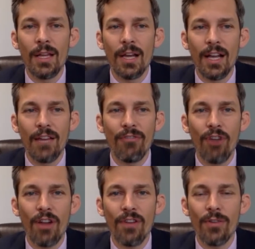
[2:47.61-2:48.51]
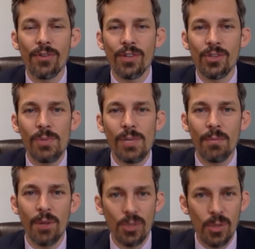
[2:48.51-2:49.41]
uh, in front of others and speak,
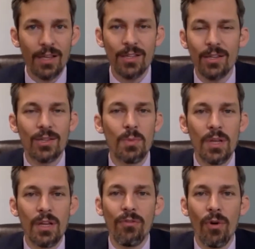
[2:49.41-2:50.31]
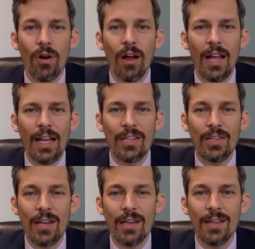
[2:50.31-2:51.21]
much less to speak for uh,
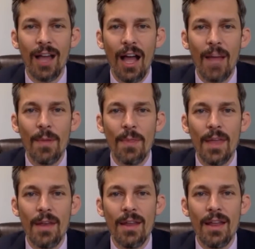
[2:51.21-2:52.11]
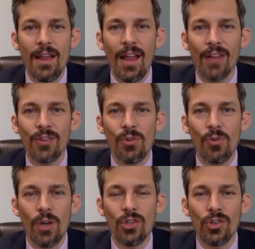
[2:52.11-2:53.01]
extended time and then answer
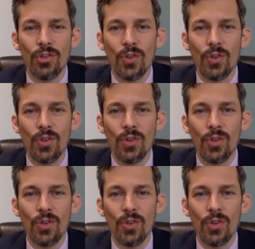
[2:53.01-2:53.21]
questions.